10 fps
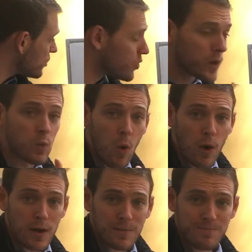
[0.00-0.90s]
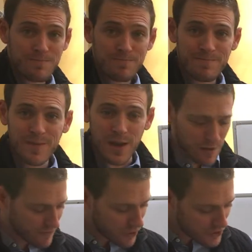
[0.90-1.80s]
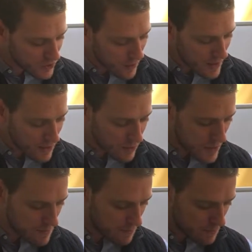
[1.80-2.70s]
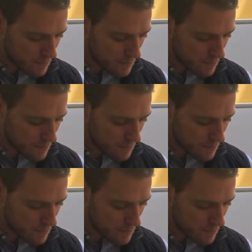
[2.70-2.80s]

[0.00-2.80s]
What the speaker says: to the reward, verse 23.